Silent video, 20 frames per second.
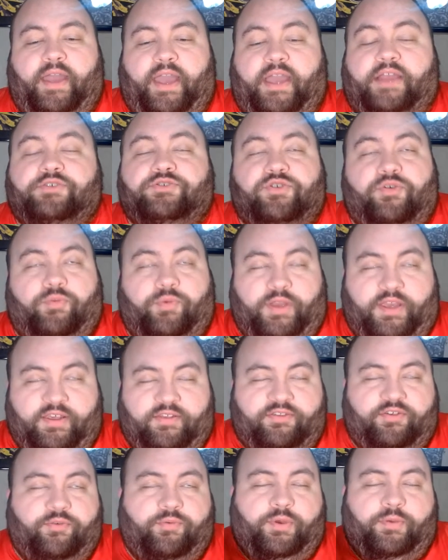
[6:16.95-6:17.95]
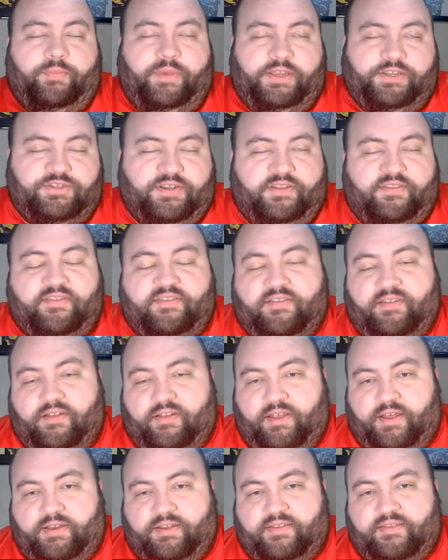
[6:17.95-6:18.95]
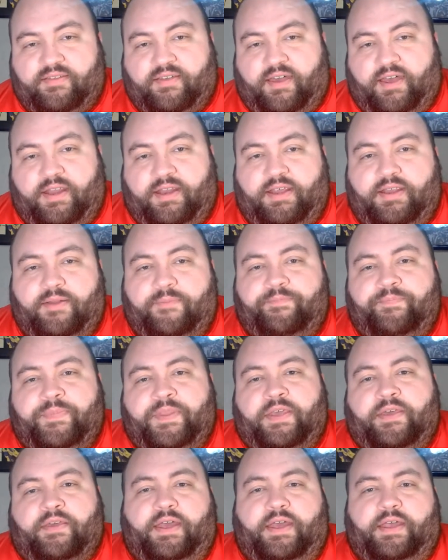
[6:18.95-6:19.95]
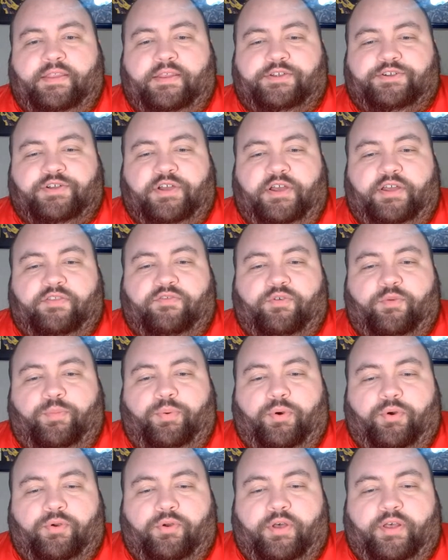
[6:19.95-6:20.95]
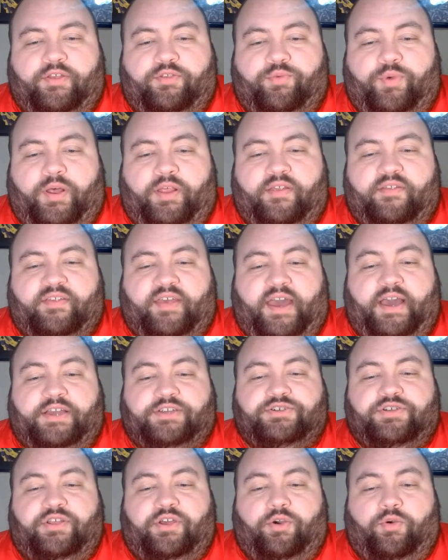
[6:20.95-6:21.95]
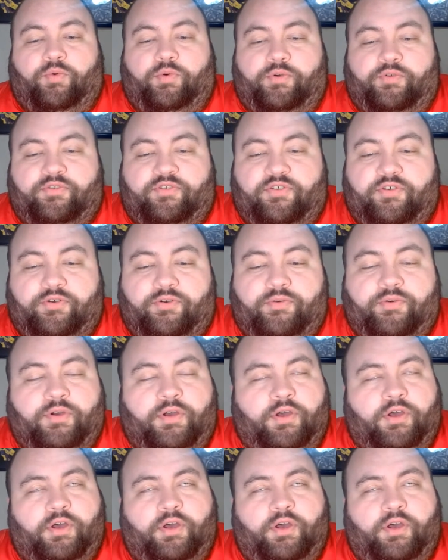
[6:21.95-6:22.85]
Angel Reese, who we mentioned, still undecided in the transfer portal, as well as Ashley Owusu,